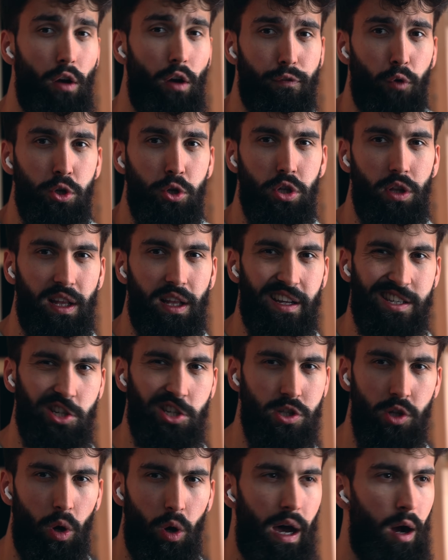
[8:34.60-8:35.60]
Unfortunately, that's
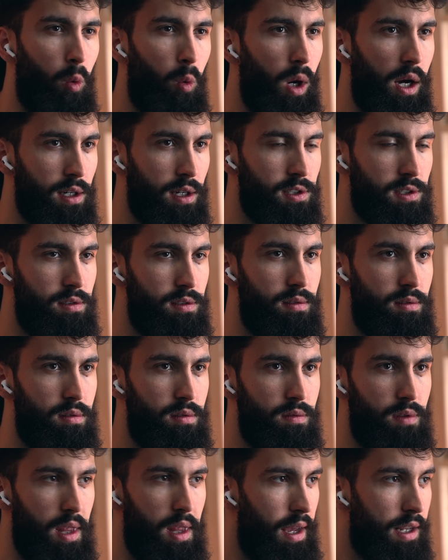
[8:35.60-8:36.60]
just not how it works.
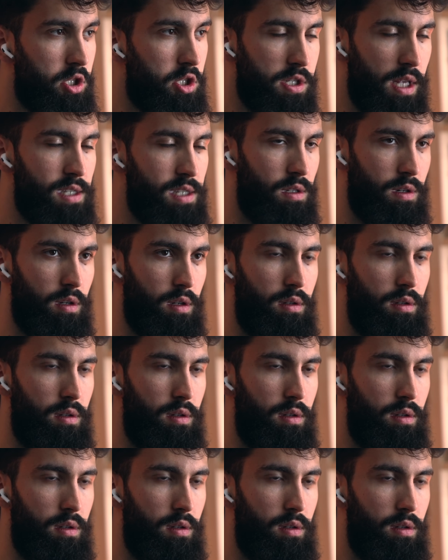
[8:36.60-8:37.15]
It just isn't.